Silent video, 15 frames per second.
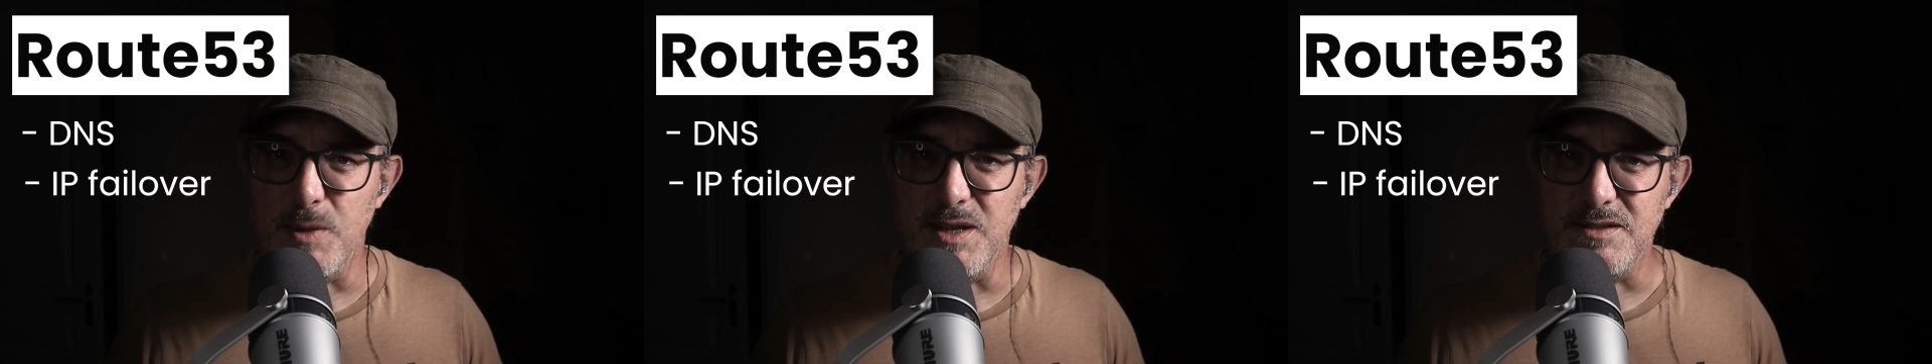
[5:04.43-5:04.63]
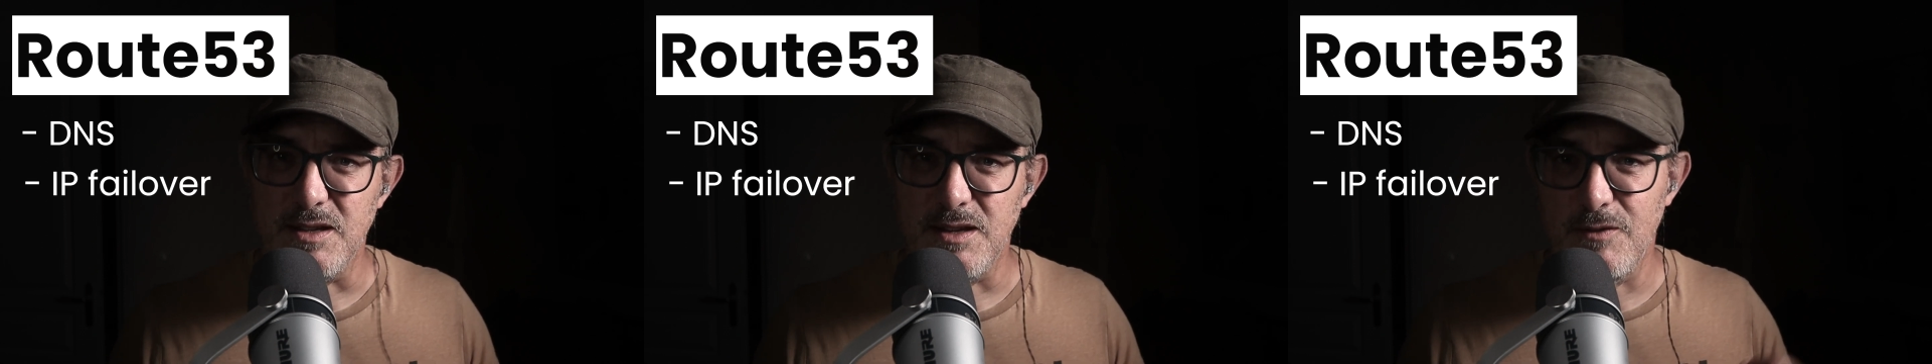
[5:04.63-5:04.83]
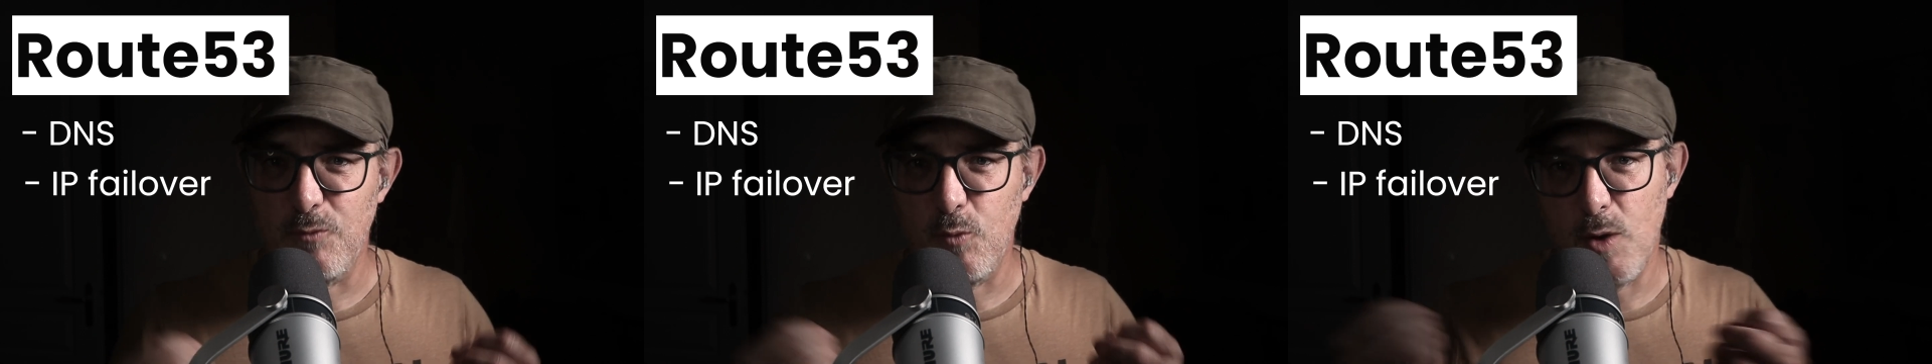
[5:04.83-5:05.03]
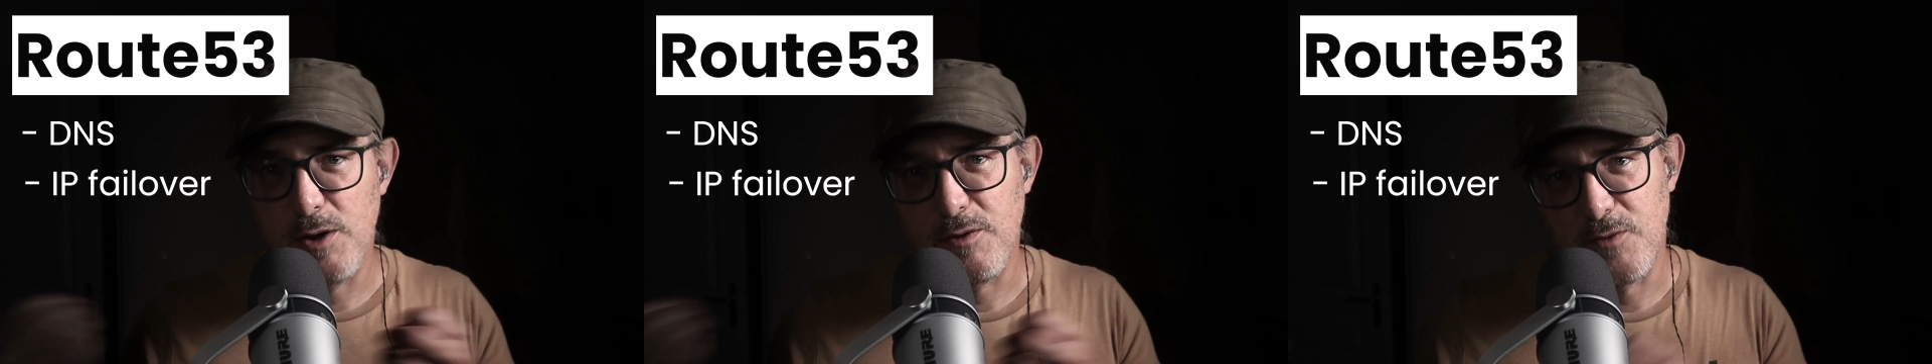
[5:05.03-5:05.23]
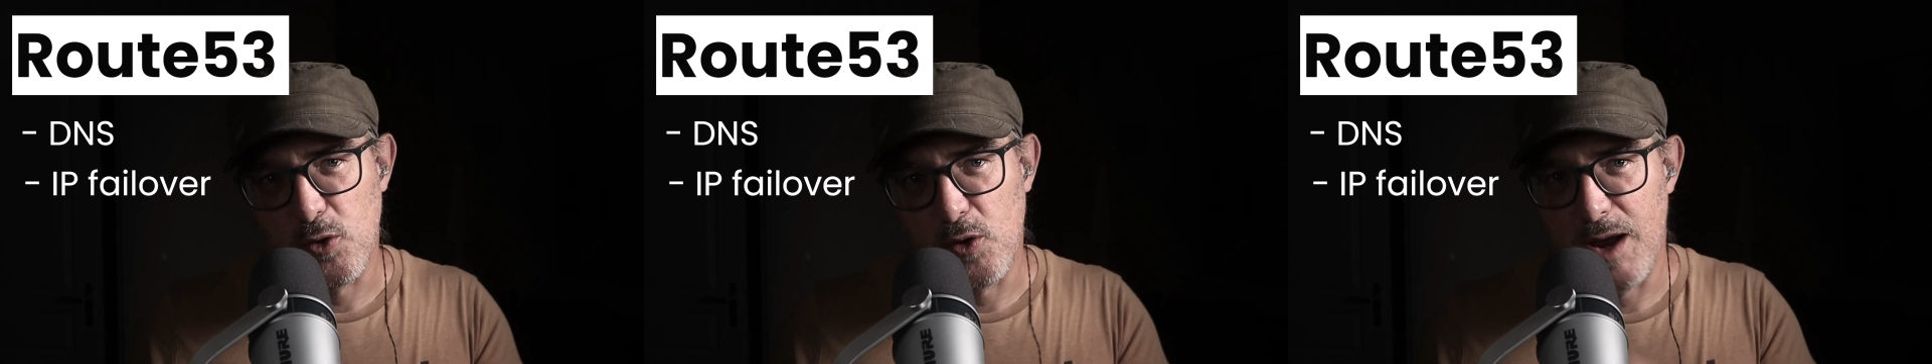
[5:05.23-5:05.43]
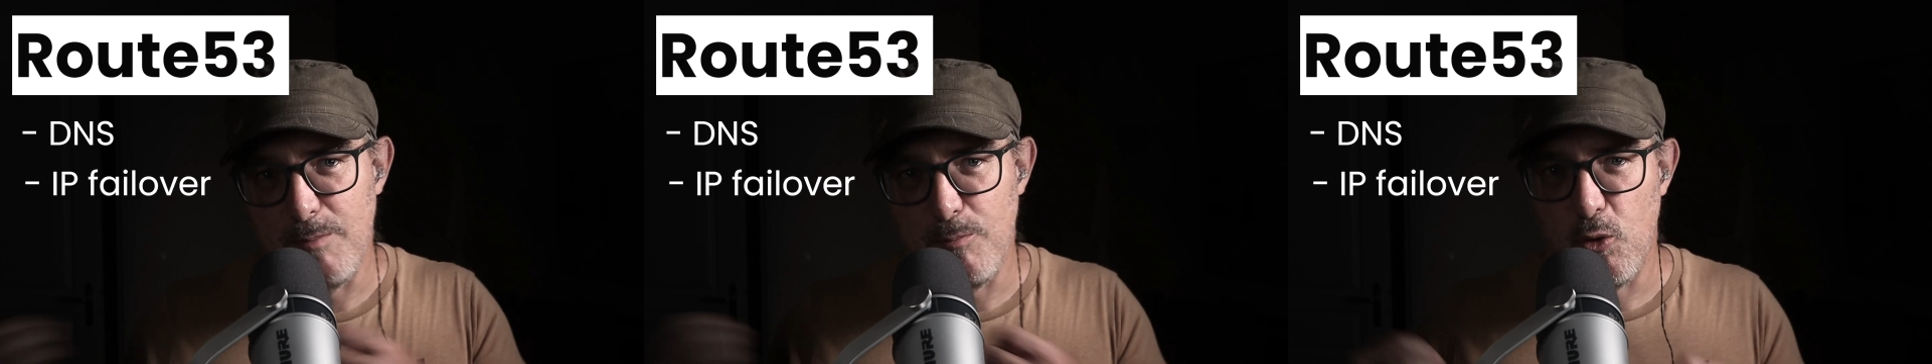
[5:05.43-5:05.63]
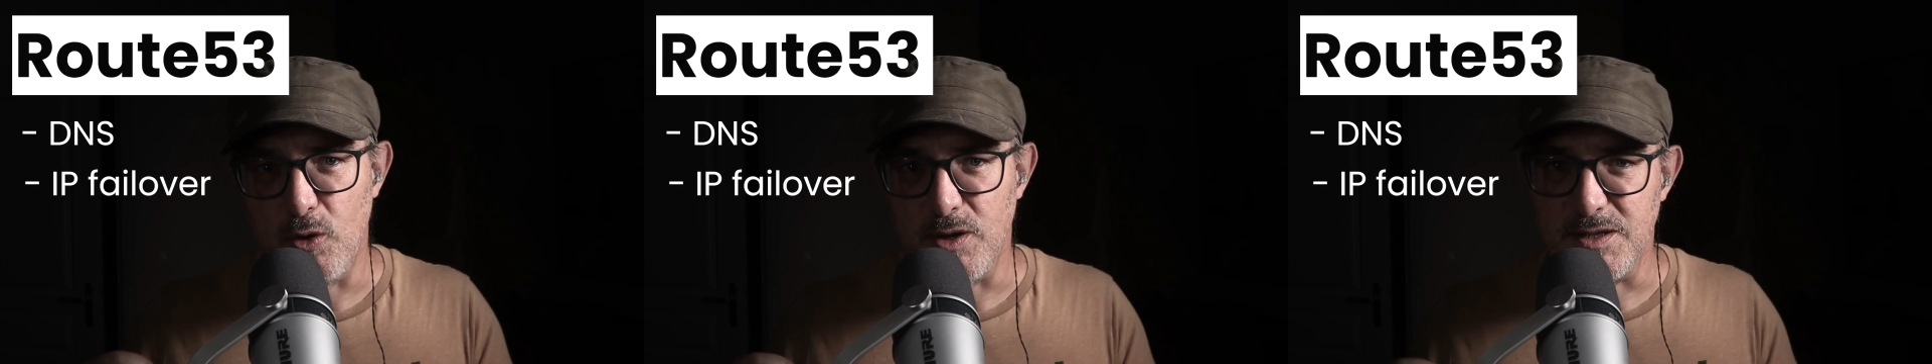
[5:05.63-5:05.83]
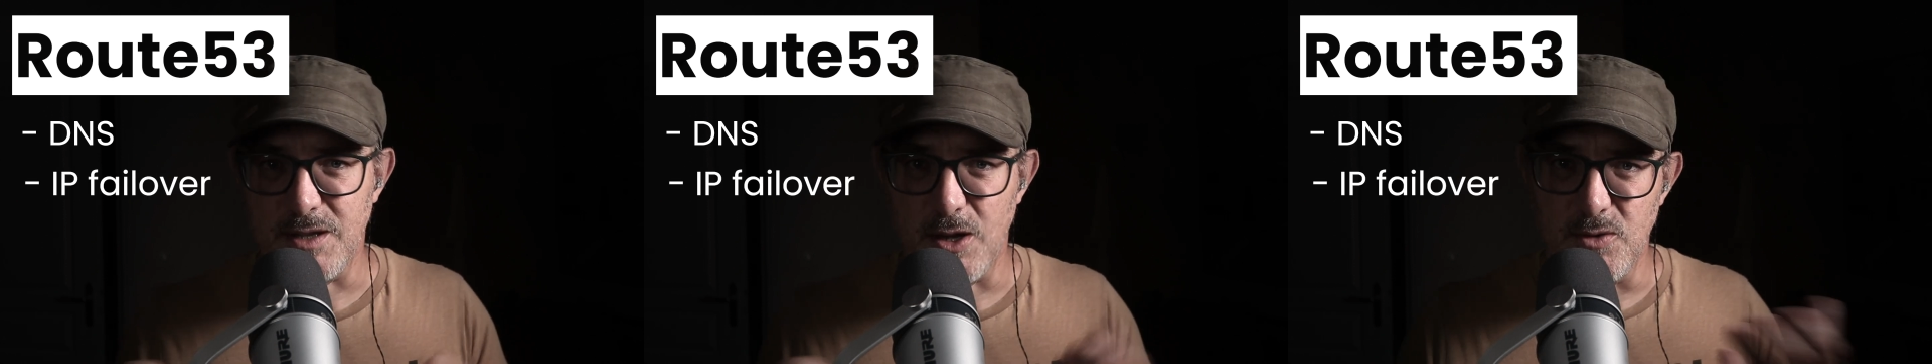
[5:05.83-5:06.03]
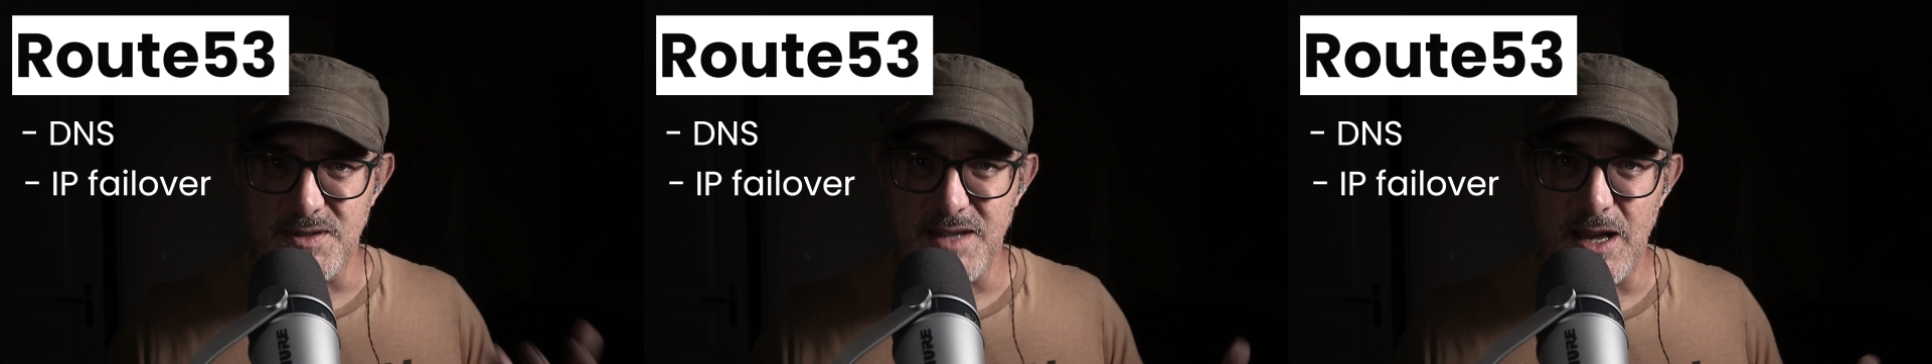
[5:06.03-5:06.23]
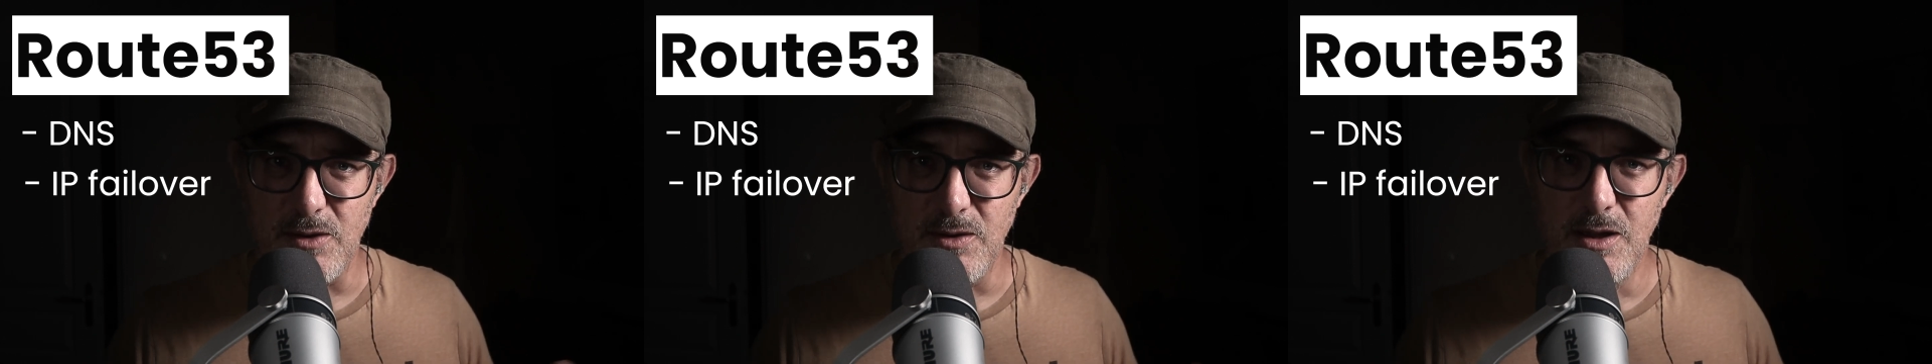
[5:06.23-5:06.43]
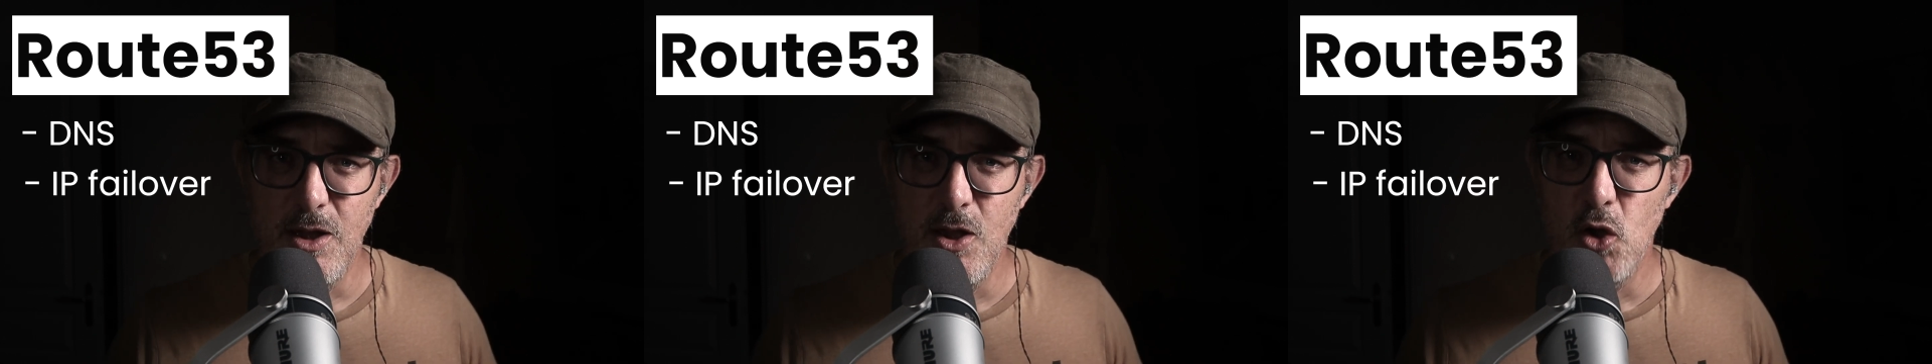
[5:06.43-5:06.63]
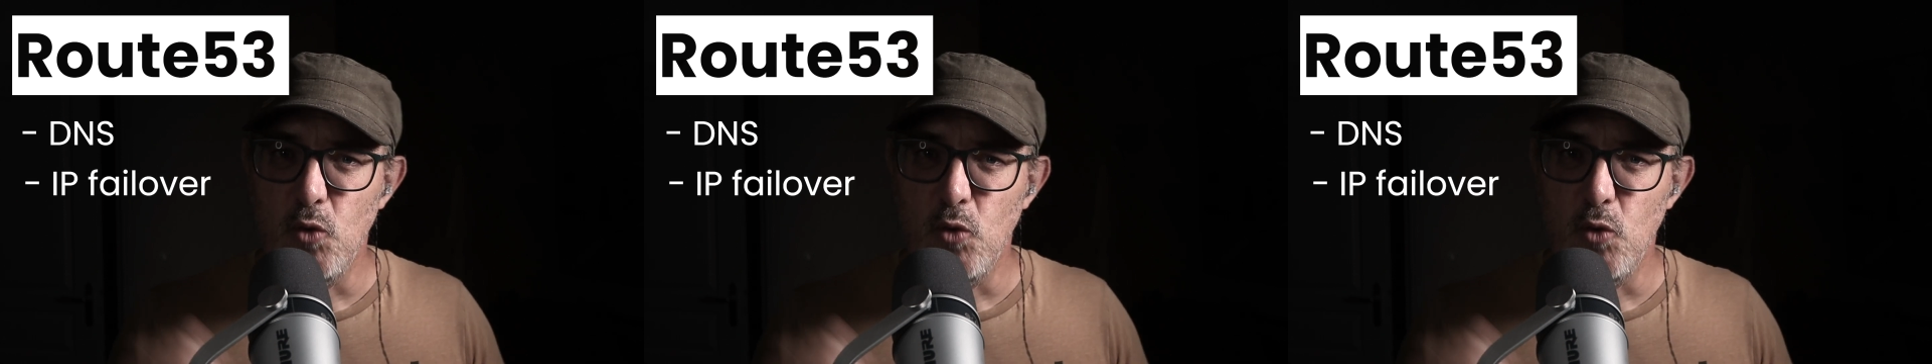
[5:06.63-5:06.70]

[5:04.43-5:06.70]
means that if one of your endpoints goes down,